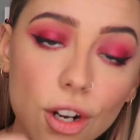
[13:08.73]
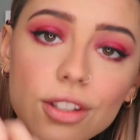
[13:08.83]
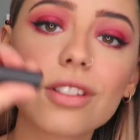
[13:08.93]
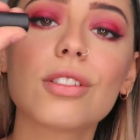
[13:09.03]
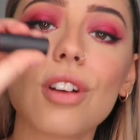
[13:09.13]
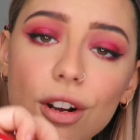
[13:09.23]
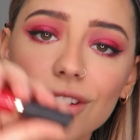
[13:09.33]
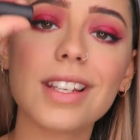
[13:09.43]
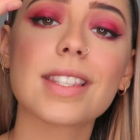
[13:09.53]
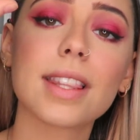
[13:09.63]
Tarte's
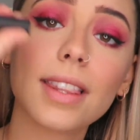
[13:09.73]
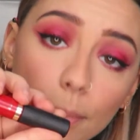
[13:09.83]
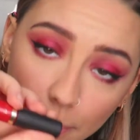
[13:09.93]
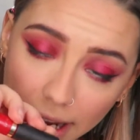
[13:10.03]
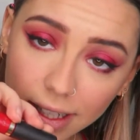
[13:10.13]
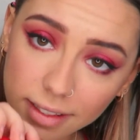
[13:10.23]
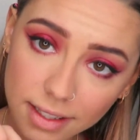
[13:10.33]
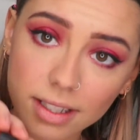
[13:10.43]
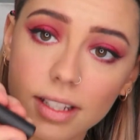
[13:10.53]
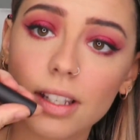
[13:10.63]
Tartiest Lip
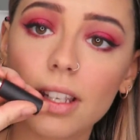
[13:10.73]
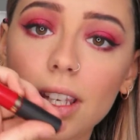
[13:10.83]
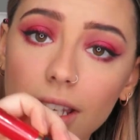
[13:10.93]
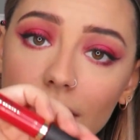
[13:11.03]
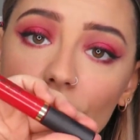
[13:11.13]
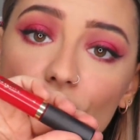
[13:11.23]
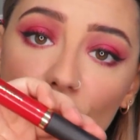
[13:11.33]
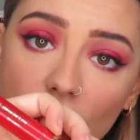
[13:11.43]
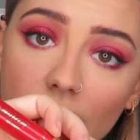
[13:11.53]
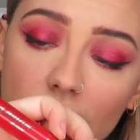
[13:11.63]
Paint in
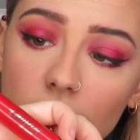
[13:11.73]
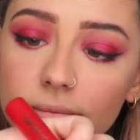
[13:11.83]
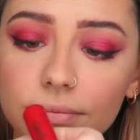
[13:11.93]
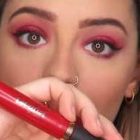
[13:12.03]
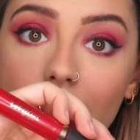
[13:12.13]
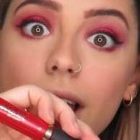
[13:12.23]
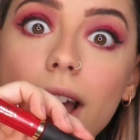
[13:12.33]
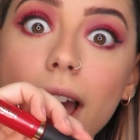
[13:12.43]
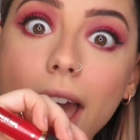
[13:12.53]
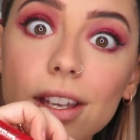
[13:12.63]
shade
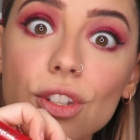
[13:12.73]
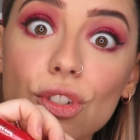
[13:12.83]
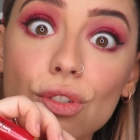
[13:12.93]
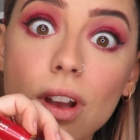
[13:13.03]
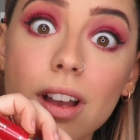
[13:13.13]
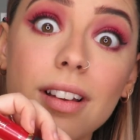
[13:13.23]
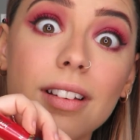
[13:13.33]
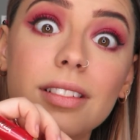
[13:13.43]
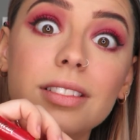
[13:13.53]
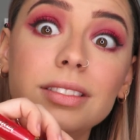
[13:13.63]

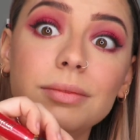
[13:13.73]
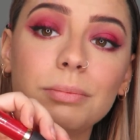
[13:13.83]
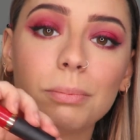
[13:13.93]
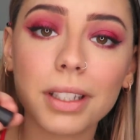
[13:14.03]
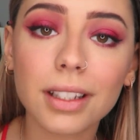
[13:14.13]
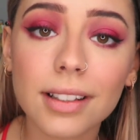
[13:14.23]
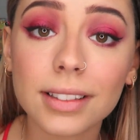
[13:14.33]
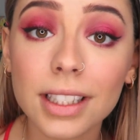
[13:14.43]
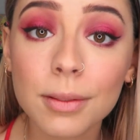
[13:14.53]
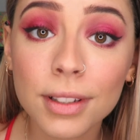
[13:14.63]
Extra.
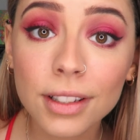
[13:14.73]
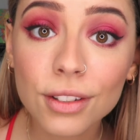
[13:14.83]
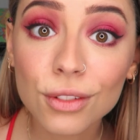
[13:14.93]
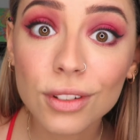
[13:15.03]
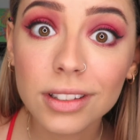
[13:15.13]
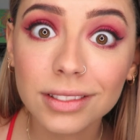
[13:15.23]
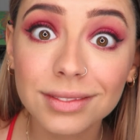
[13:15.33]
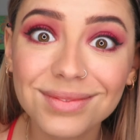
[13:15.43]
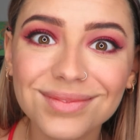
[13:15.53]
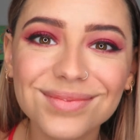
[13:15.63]
Because I'm extra.
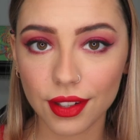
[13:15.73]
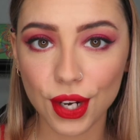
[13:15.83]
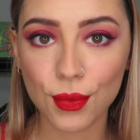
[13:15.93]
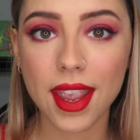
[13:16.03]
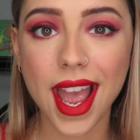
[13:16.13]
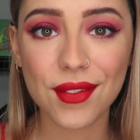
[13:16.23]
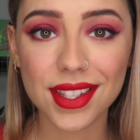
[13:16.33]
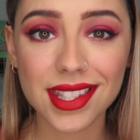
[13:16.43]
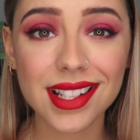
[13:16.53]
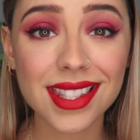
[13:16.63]
All right, we
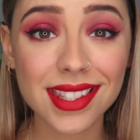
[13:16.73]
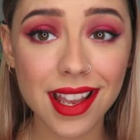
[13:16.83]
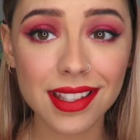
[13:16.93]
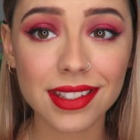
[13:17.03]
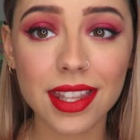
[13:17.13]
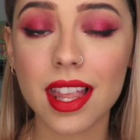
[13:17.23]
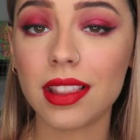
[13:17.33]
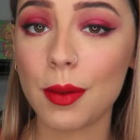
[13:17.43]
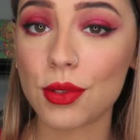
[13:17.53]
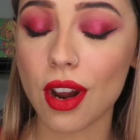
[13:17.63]
have a success.
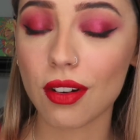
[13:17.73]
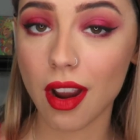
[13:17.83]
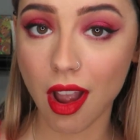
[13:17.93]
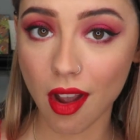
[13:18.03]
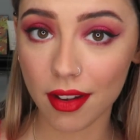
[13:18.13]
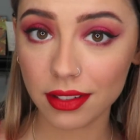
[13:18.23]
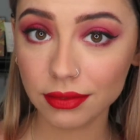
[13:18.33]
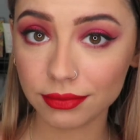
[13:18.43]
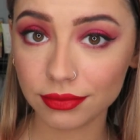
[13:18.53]
The lips are on.